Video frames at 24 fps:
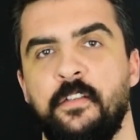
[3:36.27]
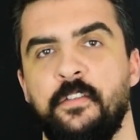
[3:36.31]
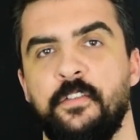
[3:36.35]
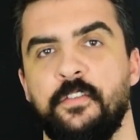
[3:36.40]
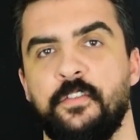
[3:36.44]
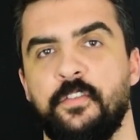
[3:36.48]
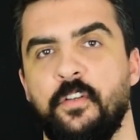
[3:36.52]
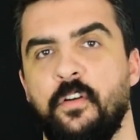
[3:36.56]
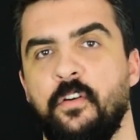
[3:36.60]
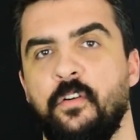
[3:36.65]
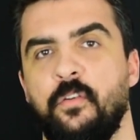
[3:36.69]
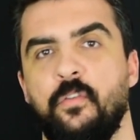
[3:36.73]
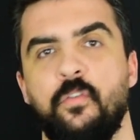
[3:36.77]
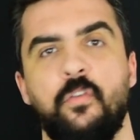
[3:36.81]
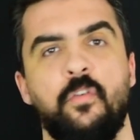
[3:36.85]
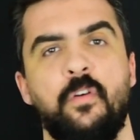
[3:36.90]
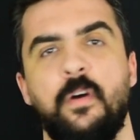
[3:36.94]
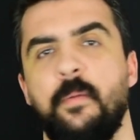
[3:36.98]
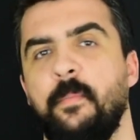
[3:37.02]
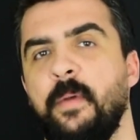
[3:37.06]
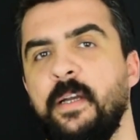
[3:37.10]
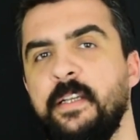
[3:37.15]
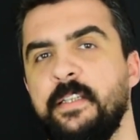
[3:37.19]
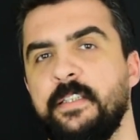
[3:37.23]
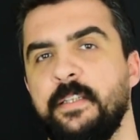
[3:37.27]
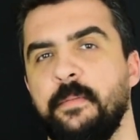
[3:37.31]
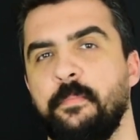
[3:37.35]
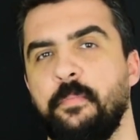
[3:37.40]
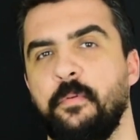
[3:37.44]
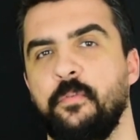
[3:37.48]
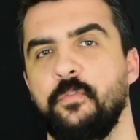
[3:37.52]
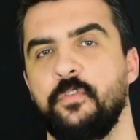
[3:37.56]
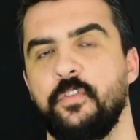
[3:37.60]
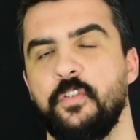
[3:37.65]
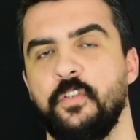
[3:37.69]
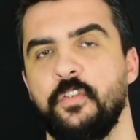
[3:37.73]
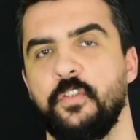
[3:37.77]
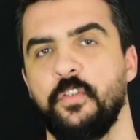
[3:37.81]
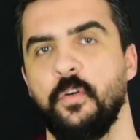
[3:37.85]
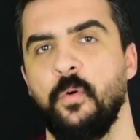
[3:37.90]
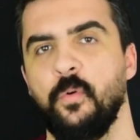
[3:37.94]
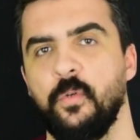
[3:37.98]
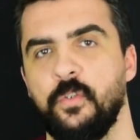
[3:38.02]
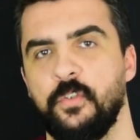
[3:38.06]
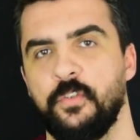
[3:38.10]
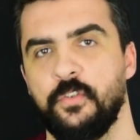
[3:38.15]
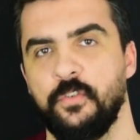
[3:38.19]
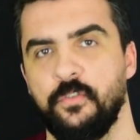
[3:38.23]
so who am I supposed to
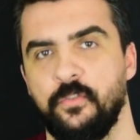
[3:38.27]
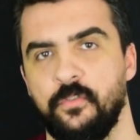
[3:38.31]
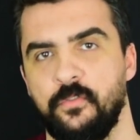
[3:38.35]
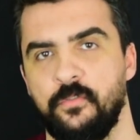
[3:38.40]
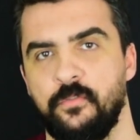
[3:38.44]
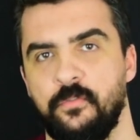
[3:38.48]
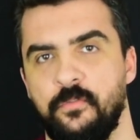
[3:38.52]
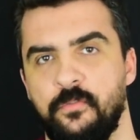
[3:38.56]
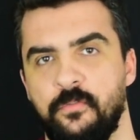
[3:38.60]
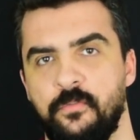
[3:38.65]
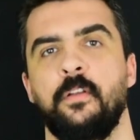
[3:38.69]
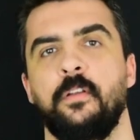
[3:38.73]
talk to?